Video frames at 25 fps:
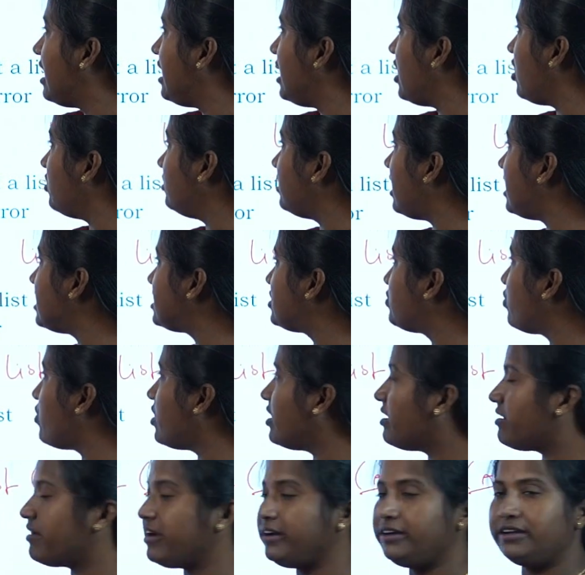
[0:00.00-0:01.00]
Now that's
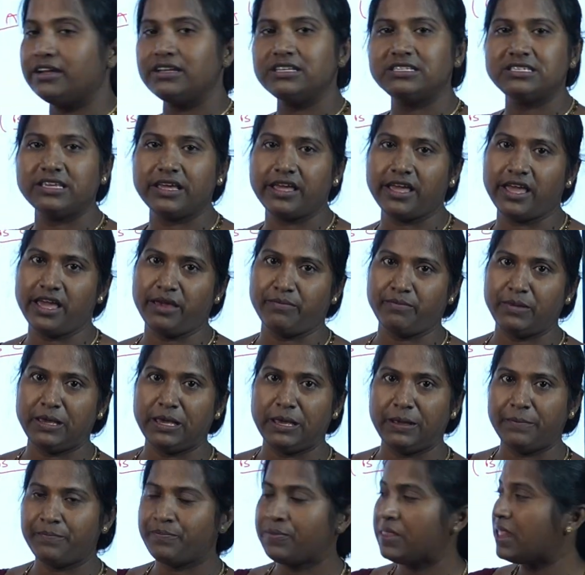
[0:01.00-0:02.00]
what returns
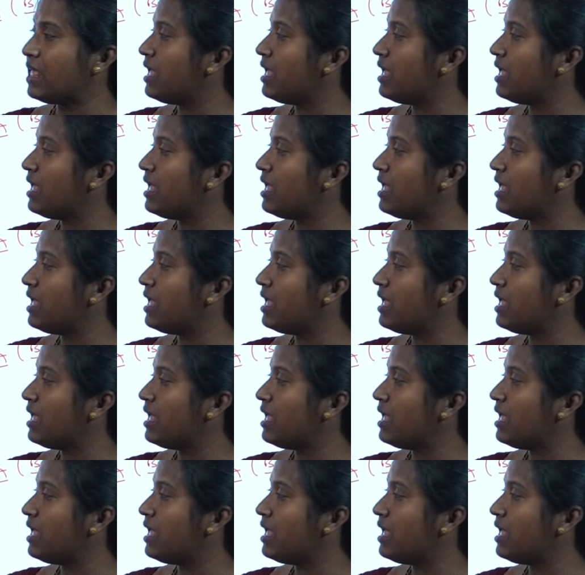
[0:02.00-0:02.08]
AB.